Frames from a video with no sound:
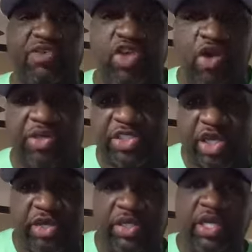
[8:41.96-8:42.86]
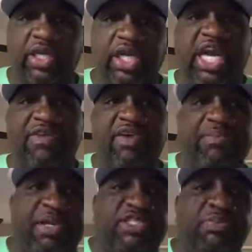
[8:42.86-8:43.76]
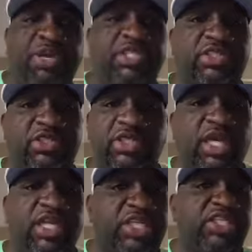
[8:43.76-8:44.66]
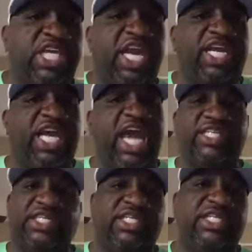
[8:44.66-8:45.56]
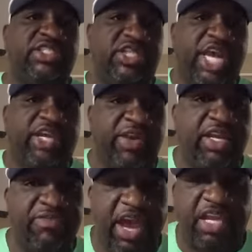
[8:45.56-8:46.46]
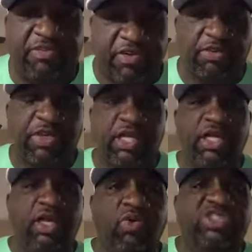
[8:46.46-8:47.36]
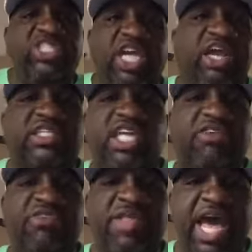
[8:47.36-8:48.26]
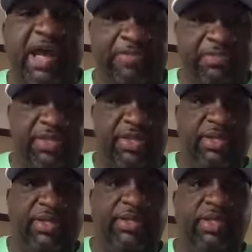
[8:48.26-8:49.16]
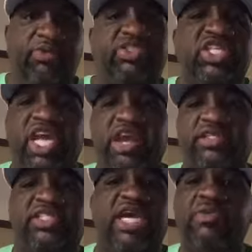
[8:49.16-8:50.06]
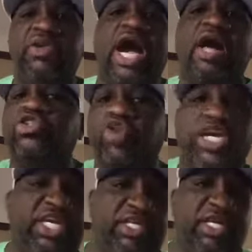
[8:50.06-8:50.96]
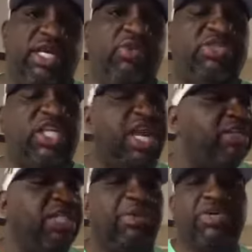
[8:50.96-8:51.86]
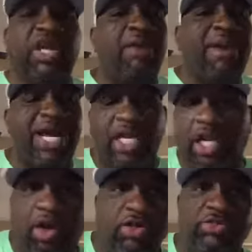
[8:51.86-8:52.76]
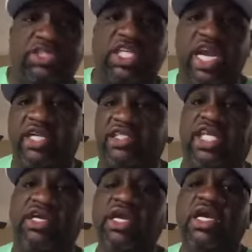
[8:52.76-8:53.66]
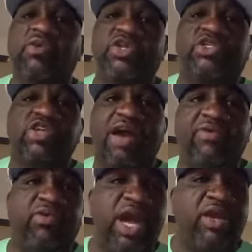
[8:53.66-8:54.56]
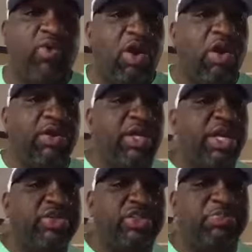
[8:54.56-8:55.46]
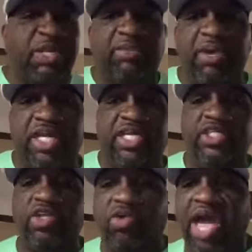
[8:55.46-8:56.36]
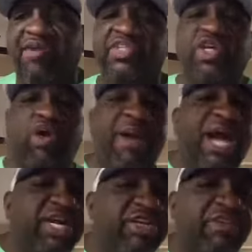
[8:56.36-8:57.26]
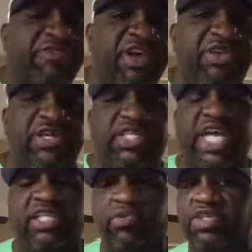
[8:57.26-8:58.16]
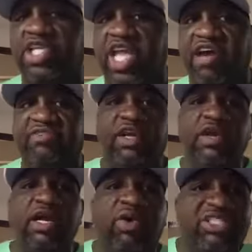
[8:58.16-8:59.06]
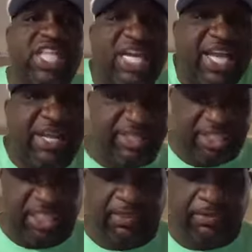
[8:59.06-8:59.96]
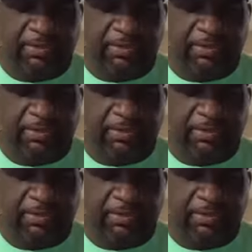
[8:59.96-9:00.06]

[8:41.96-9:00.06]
you no return? It gave you a bunch of pictures that you can't cash in, that you can't create any value from. What's the guarantee from that? What's the guarantee when you're out drinking? What's the guarantee when you're out buying clothes? What's the guarantee when you're traveling around the world and you're spending money that you don't have and you go back and you're further in debt than when you left? What's that guarantee?